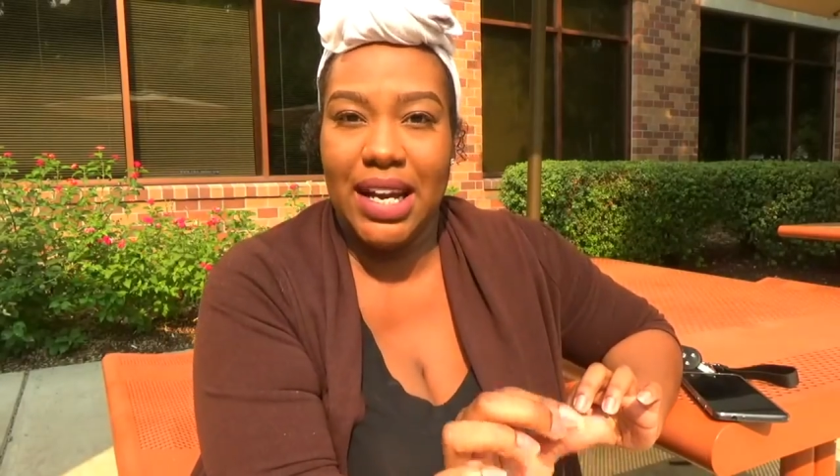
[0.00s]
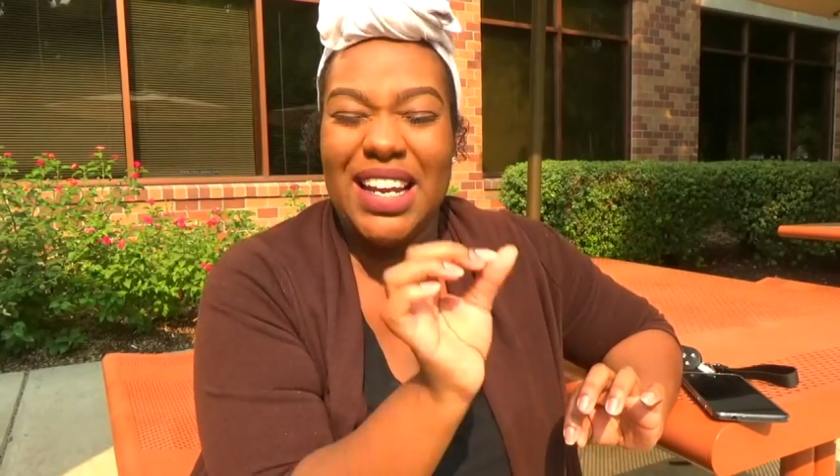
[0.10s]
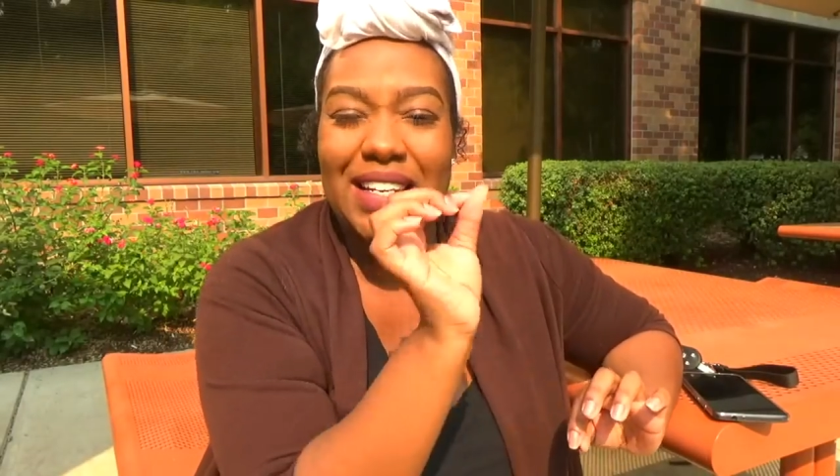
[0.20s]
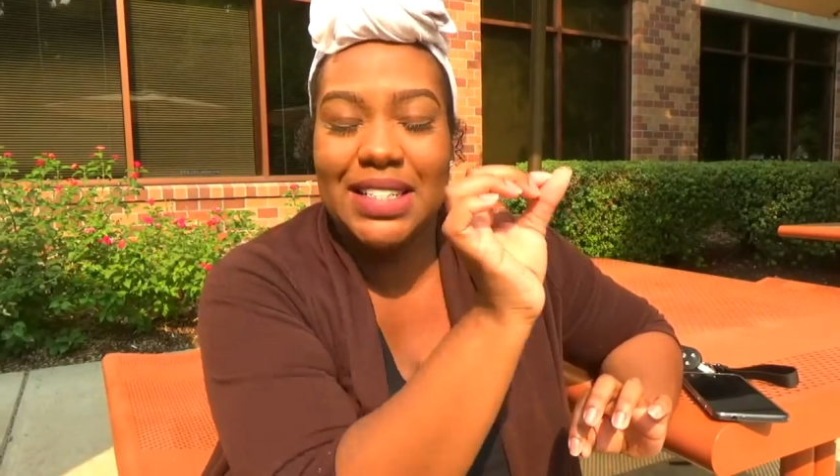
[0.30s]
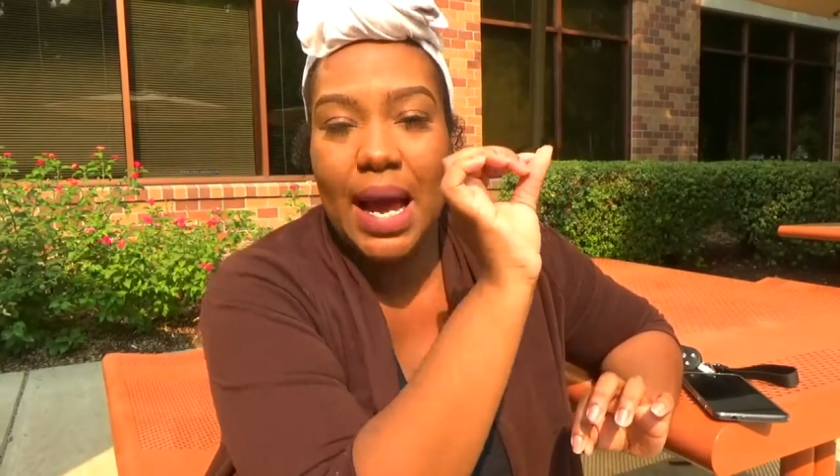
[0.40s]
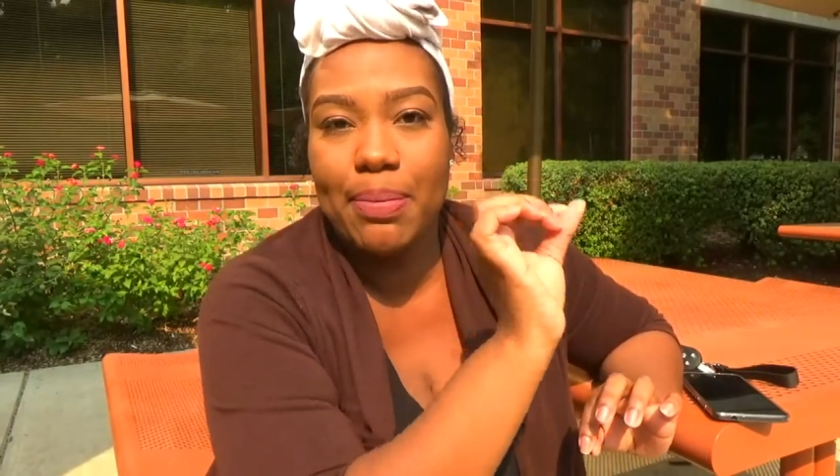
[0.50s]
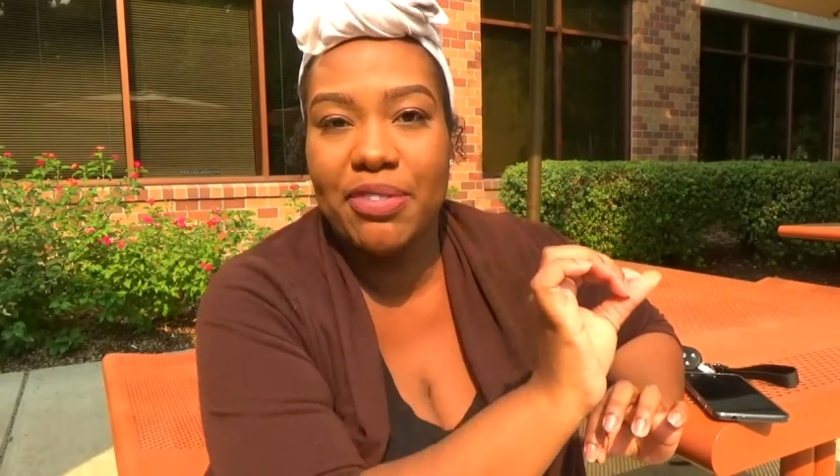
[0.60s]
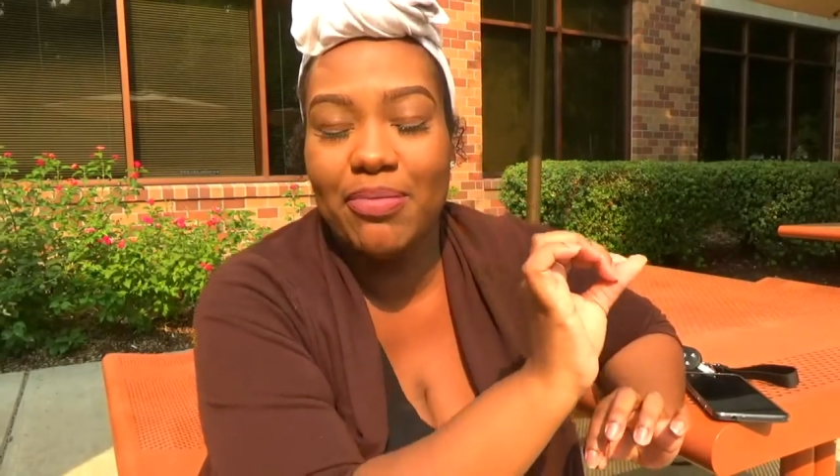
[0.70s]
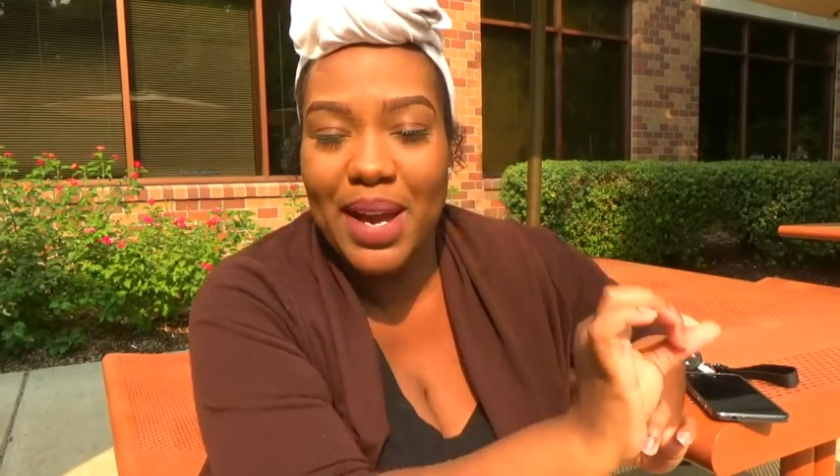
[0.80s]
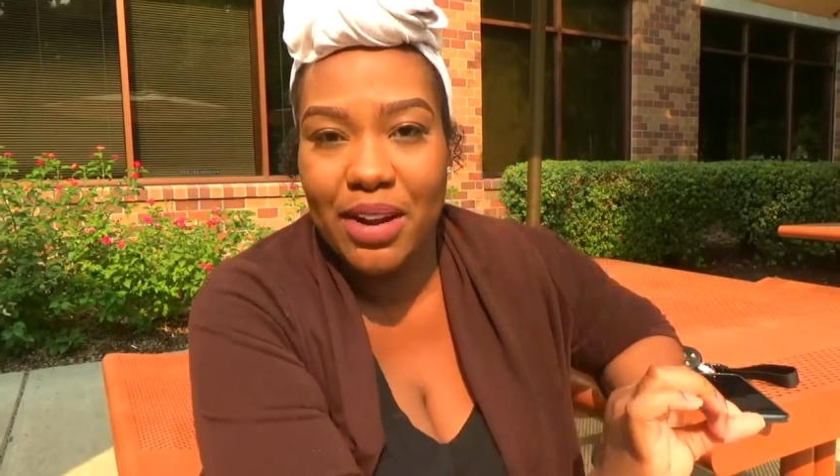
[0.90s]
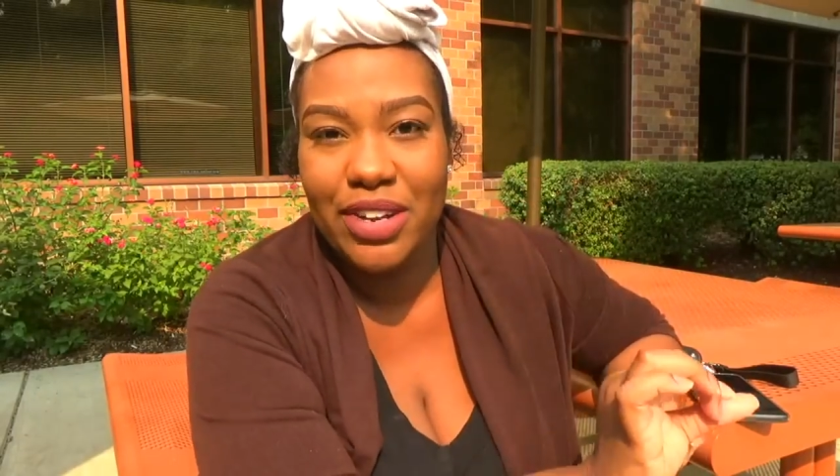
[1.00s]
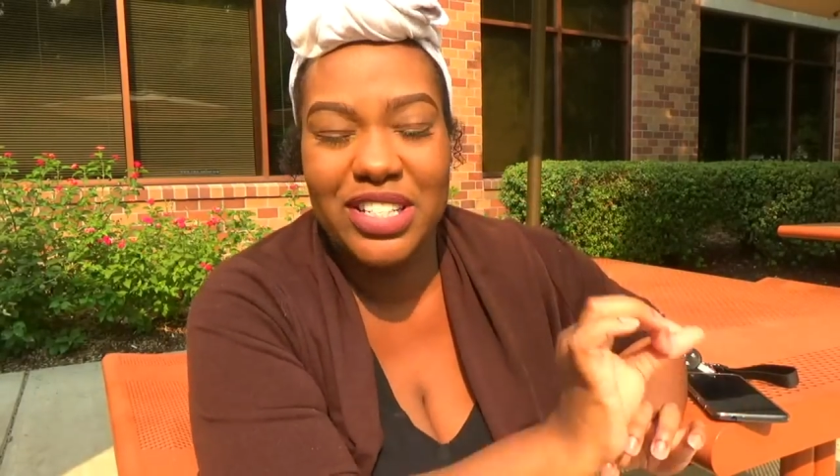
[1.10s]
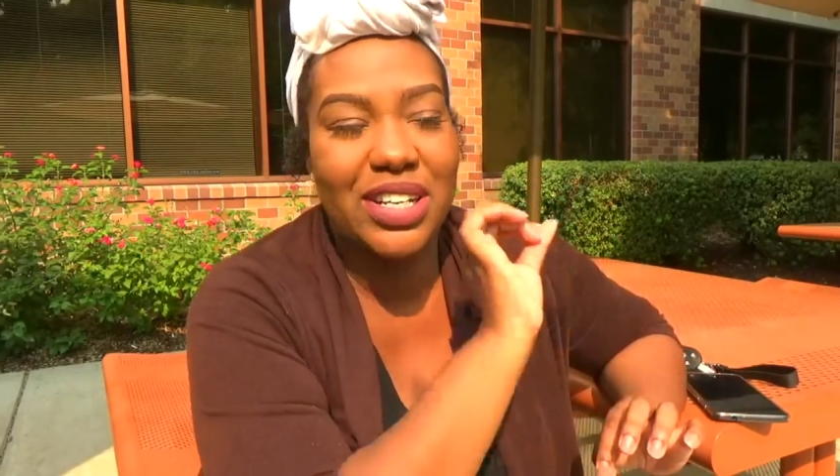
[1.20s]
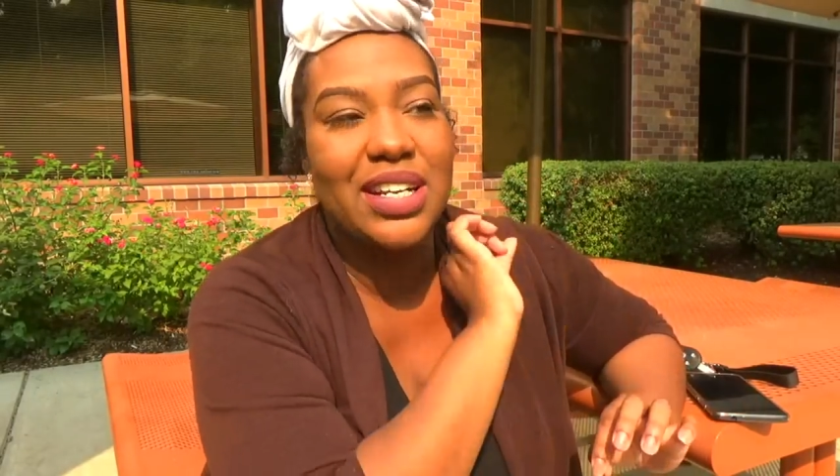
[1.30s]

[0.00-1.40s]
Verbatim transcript: any type of marriage,